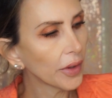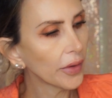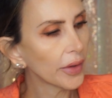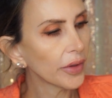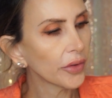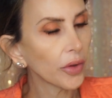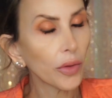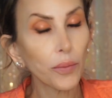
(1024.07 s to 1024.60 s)
it
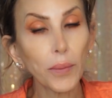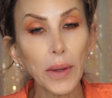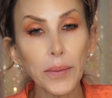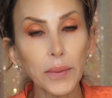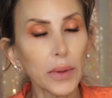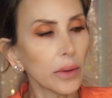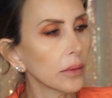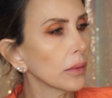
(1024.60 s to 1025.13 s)
is,
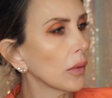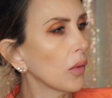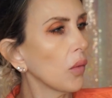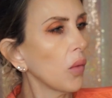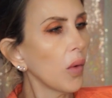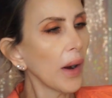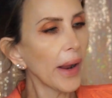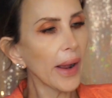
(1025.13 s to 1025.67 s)
Maybelline.
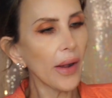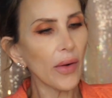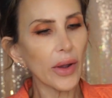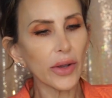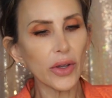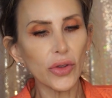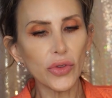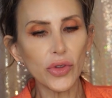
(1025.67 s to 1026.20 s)
Wow,
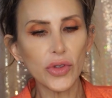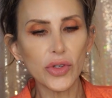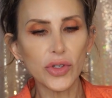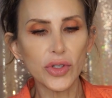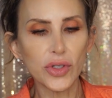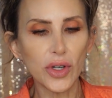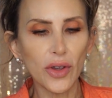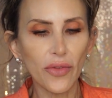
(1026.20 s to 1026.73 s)
I go through
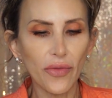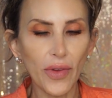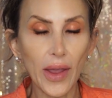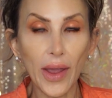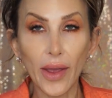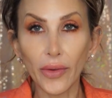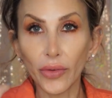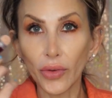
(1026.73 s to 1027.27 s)
this stuff
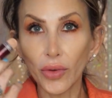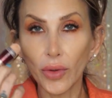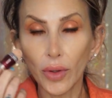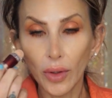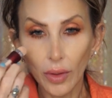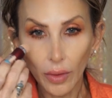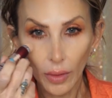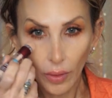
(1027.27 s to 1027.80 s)
fast.
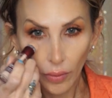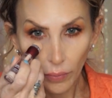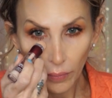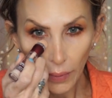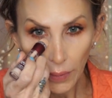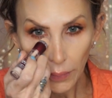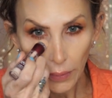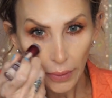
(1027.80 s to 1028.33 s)

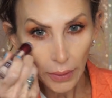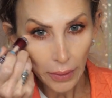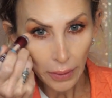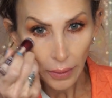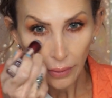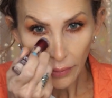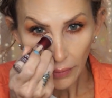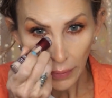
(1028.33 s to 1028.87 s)

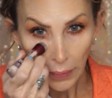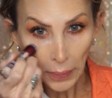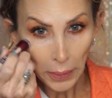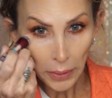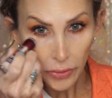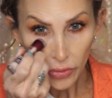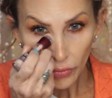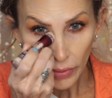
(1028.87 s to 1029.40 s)
Maybelline Instant
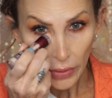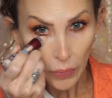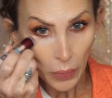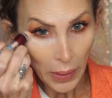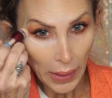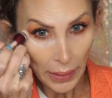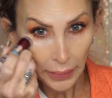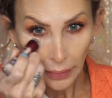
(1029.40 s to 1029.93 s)
Age
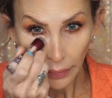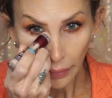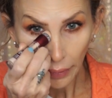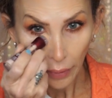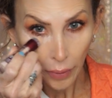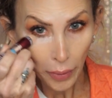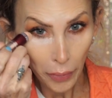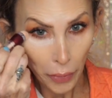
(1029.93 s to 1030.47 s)
Rewind and the
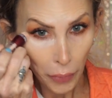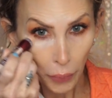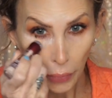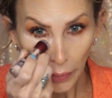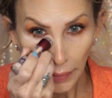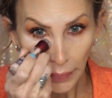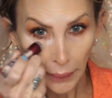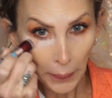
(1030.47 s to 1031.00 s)
color
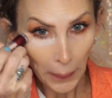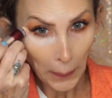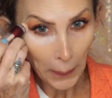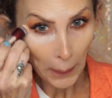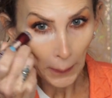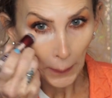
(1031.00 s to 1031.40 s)
brightener.